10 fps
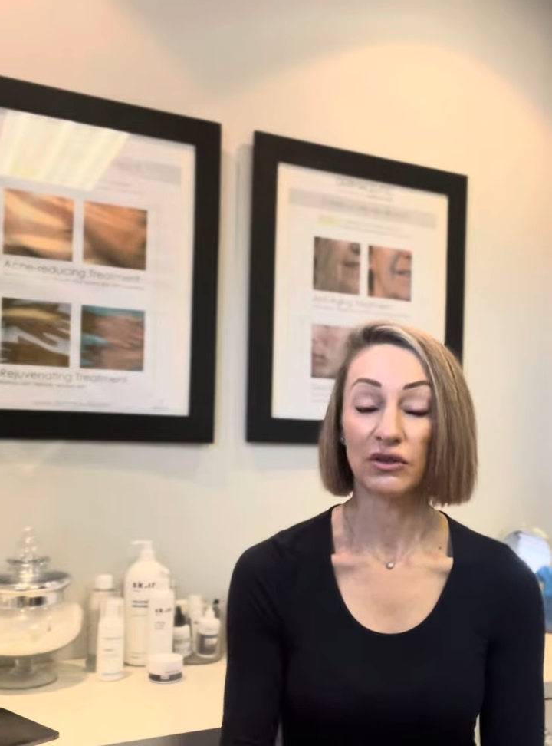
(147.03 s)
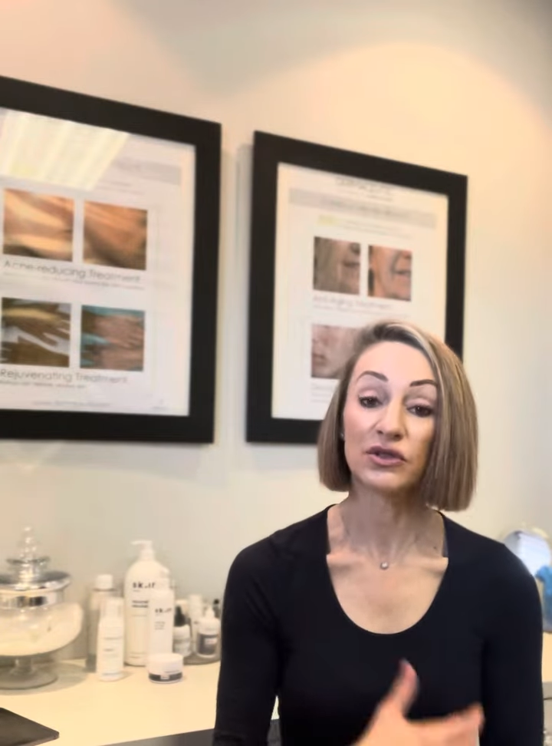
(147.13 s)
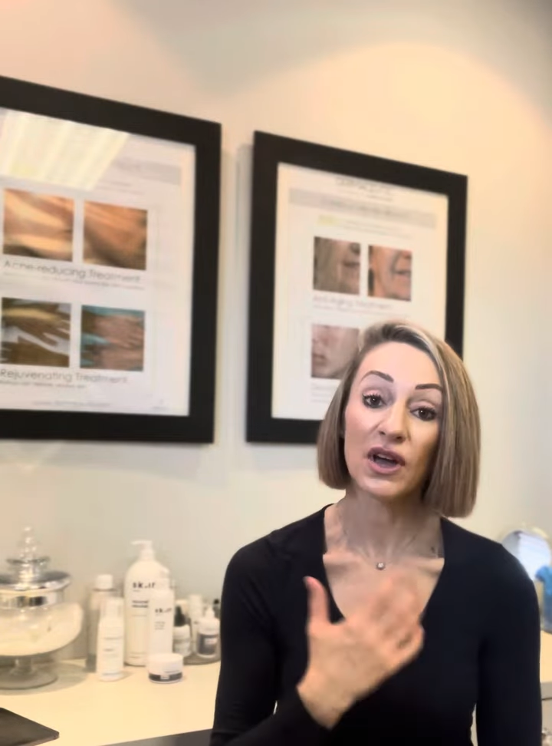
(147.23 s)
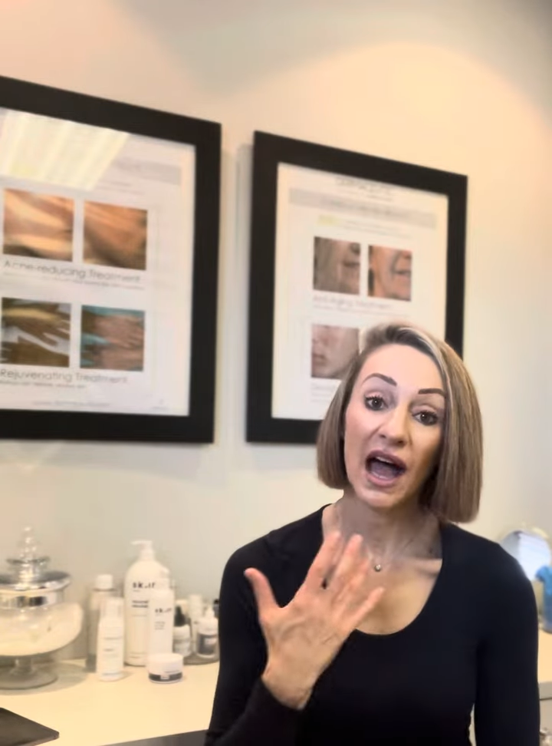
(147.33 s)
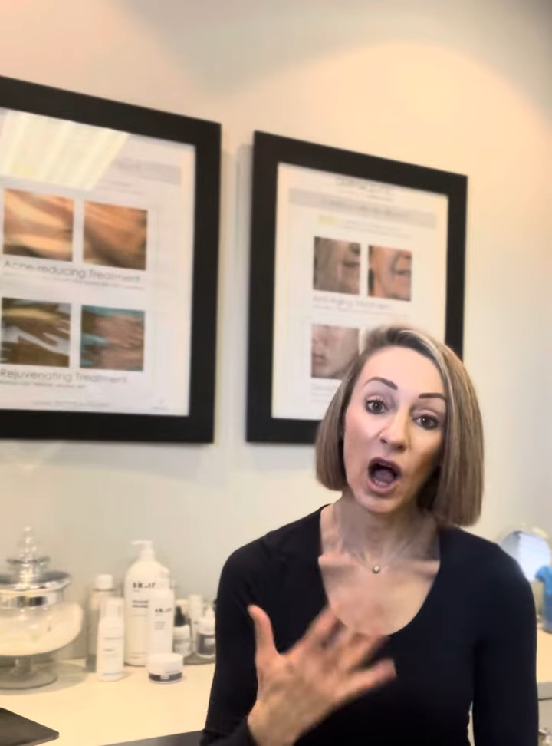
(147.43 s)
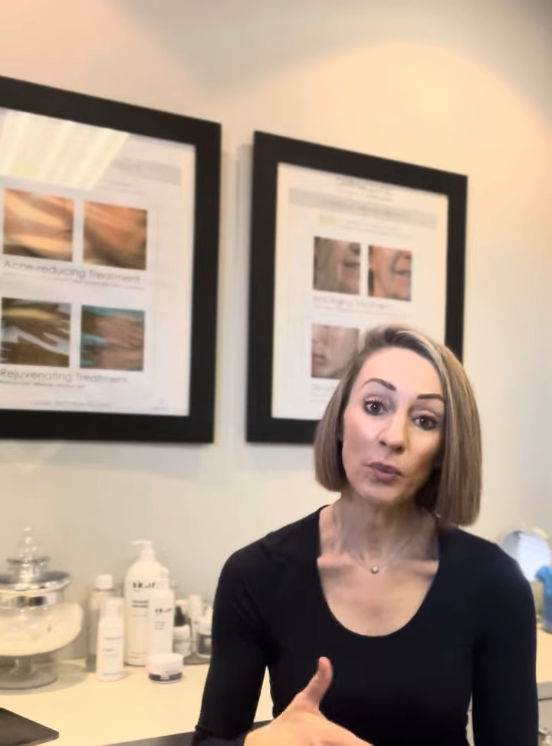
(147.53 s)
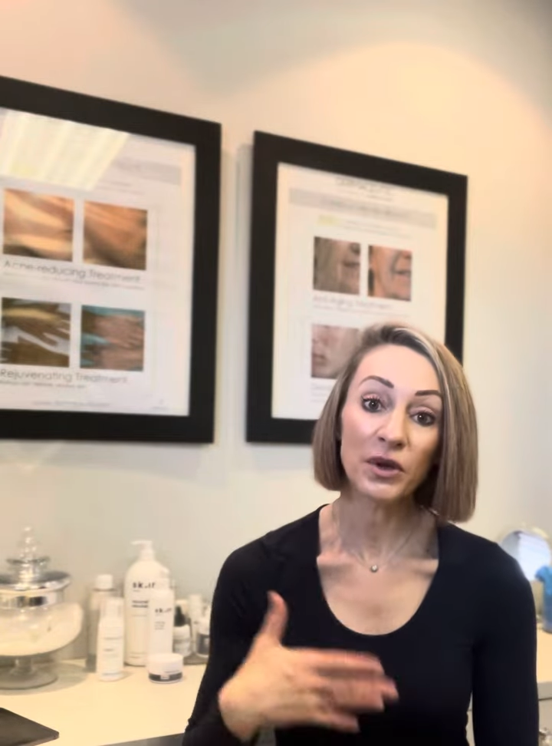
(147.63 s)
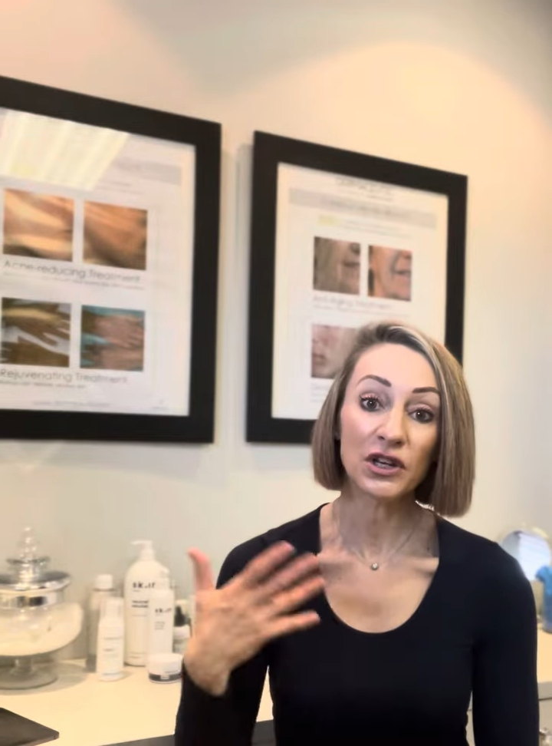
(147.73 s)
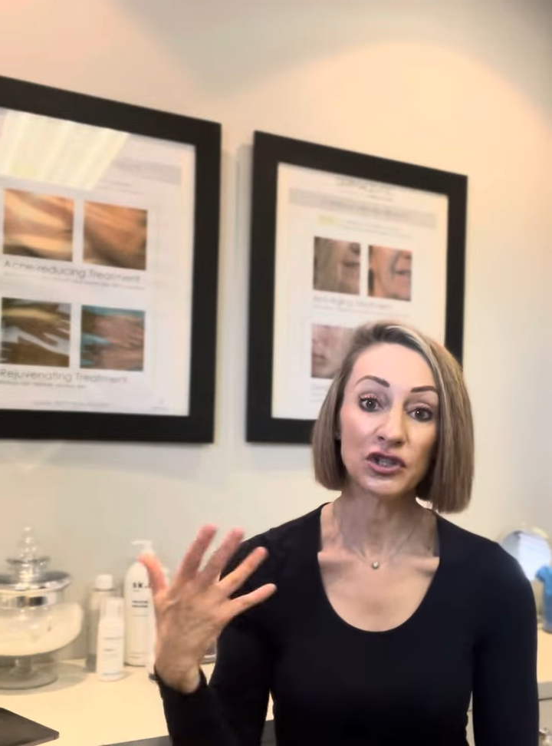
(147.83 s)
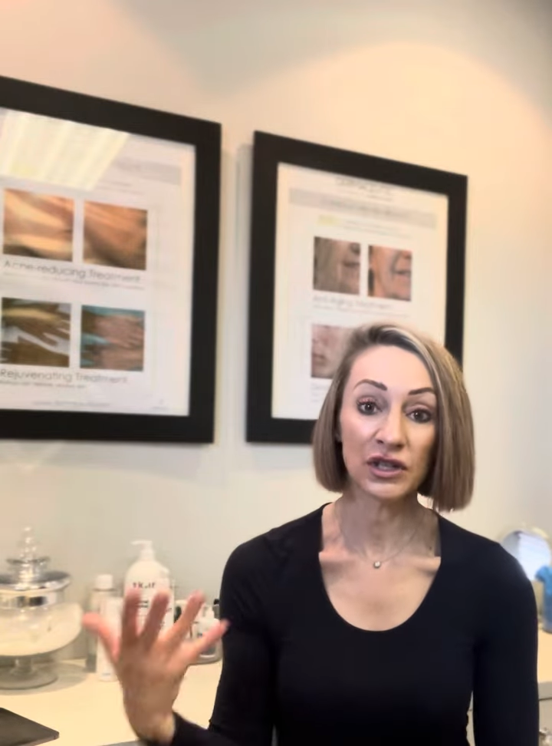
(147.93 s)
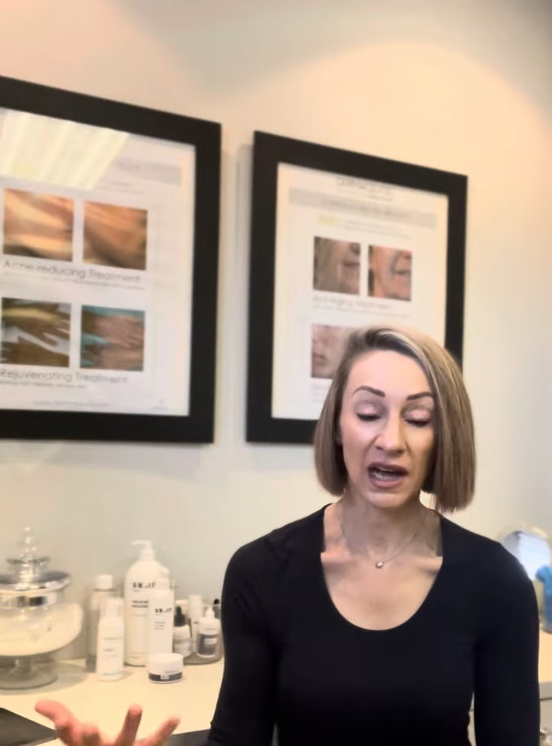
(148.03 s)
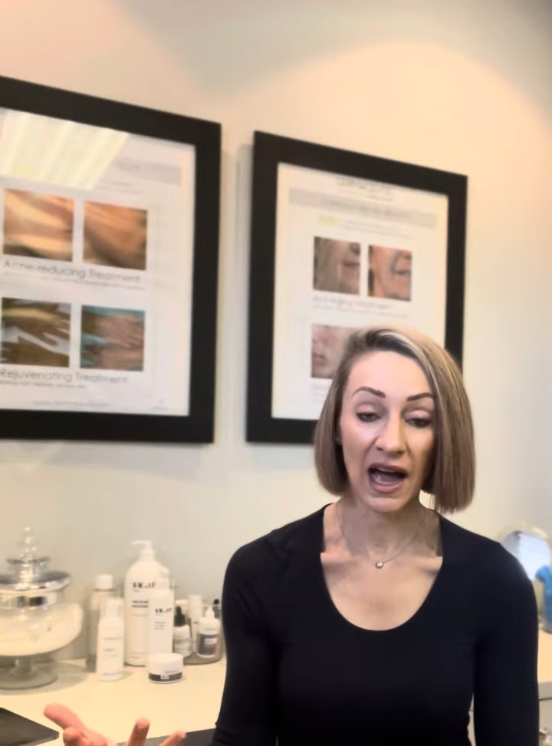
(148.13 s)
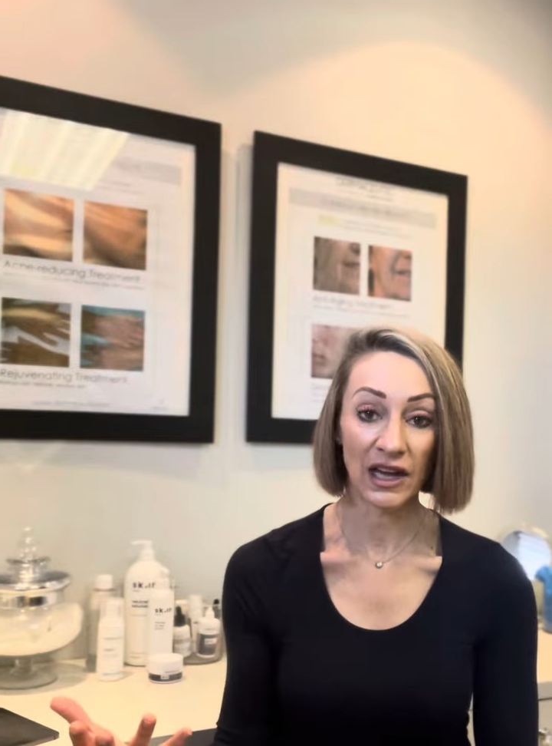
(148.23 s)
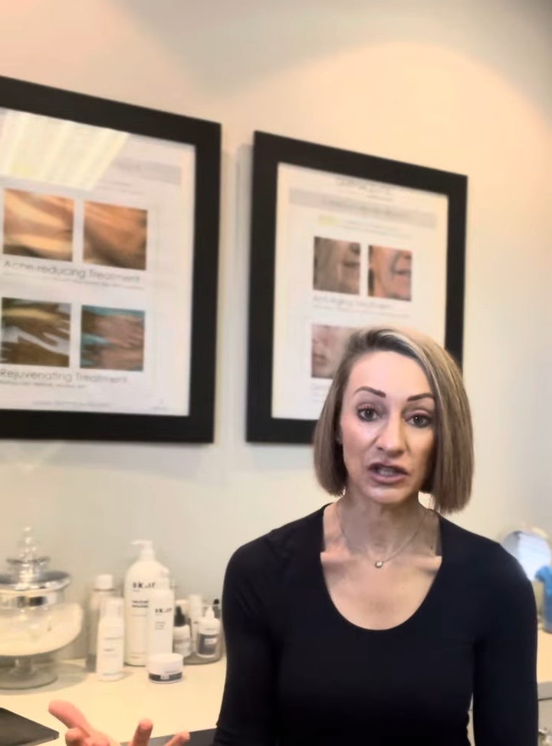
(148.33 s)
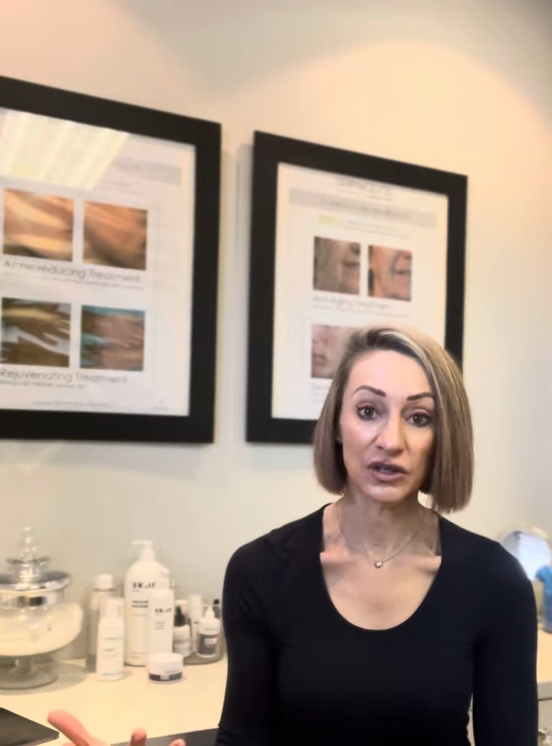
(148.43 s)
to help you and to
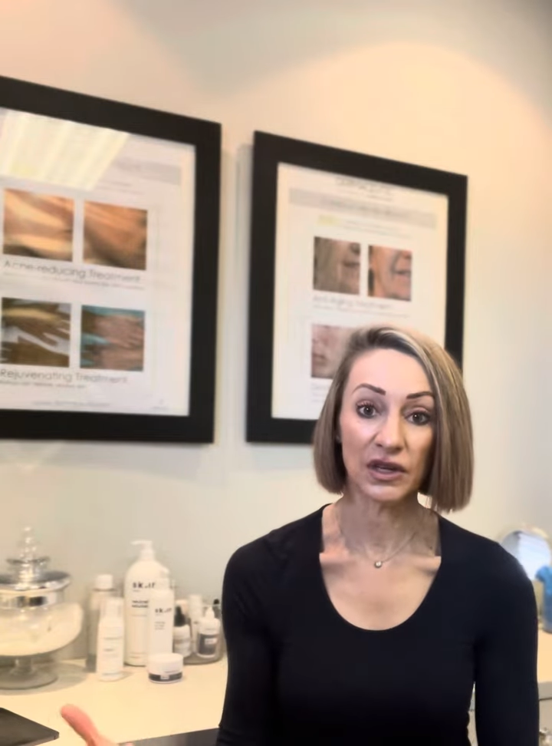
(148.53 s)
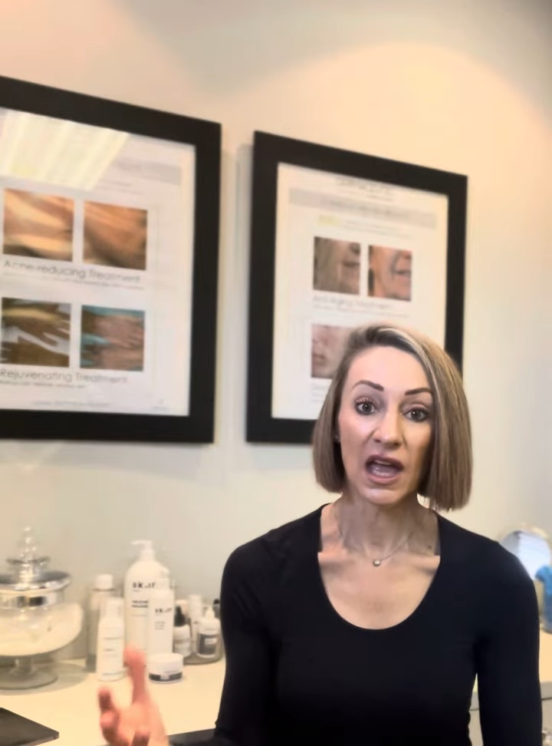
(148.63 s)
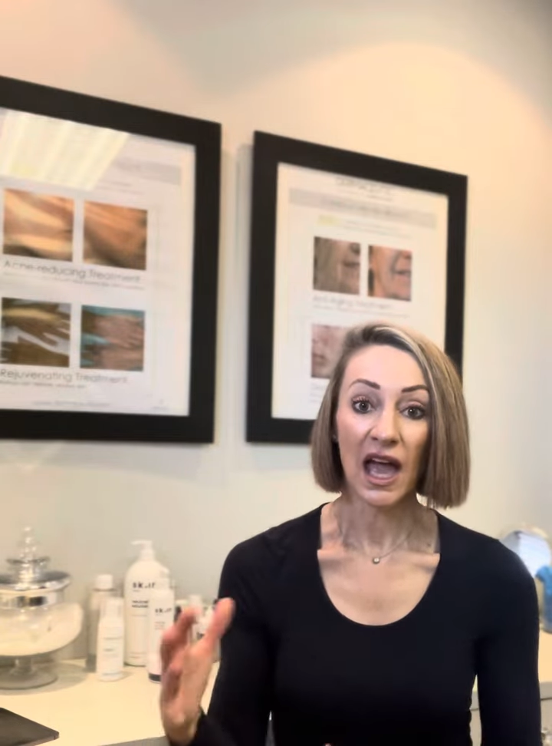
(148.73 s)
guide you,